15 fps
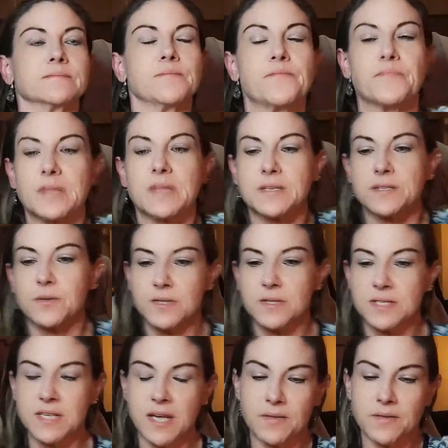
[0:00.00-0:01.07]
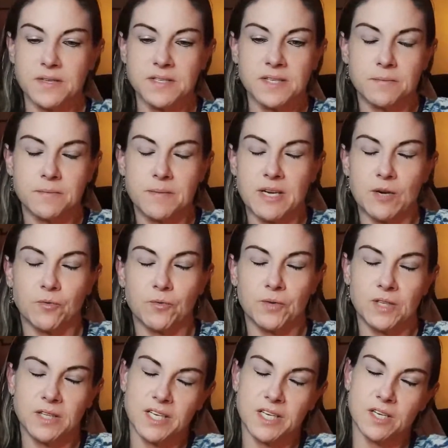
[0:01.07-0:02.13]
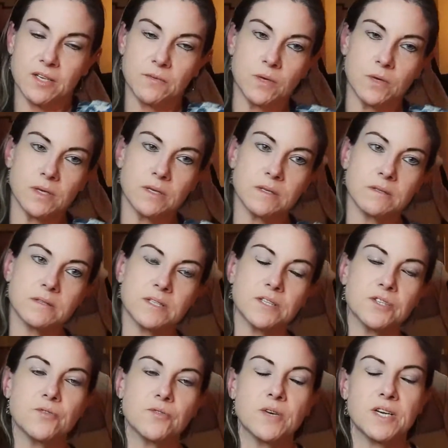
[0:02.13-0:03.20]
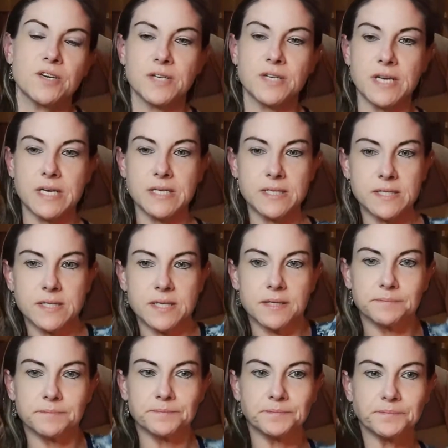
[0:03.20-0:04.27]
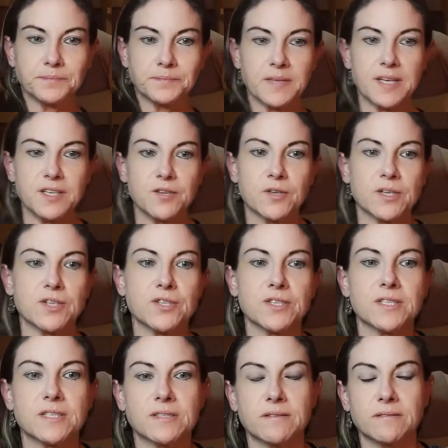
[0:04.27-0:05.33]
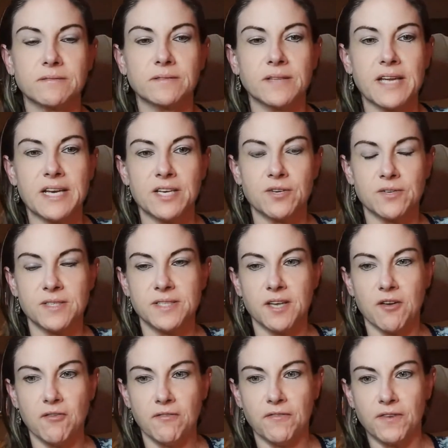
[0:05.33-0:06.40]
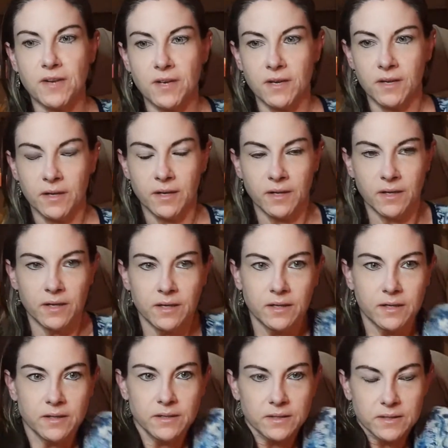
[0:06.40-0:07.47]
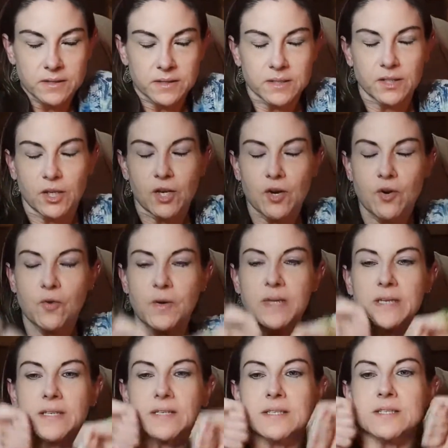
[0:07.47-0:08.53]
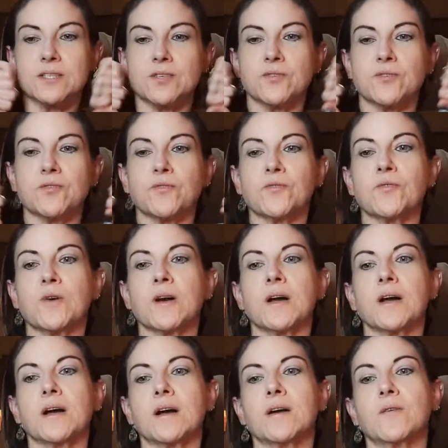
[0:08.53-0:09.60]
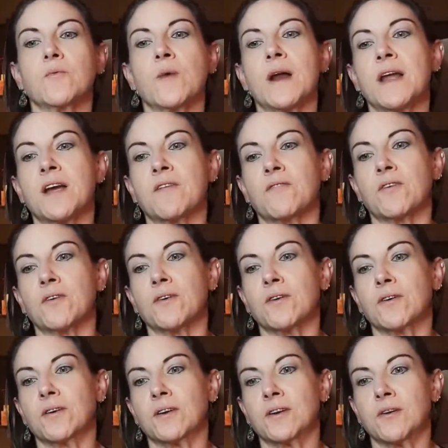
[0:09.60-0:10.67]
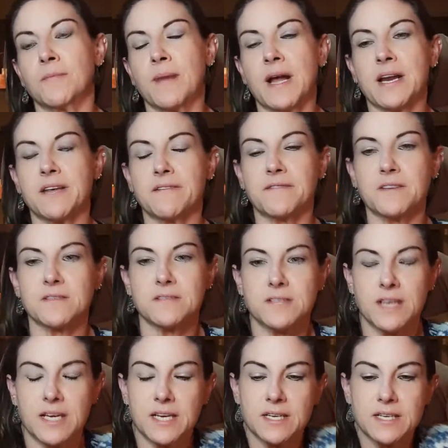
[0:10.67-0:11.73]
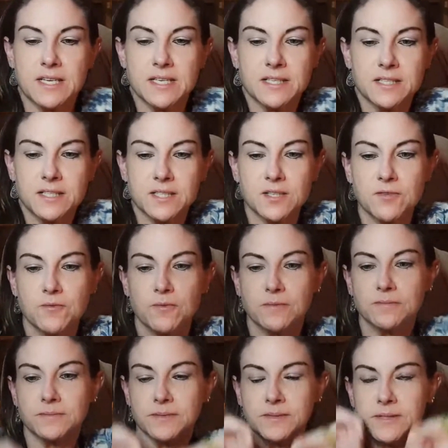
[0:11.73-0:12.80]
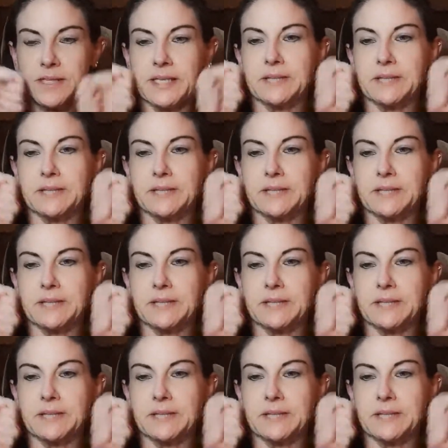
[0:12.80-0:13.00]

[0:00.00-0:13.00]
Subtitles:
So see how this can be a really good one to do at your desk. And you can just let yourself go into whatever your body feels like it needs to do. Okay.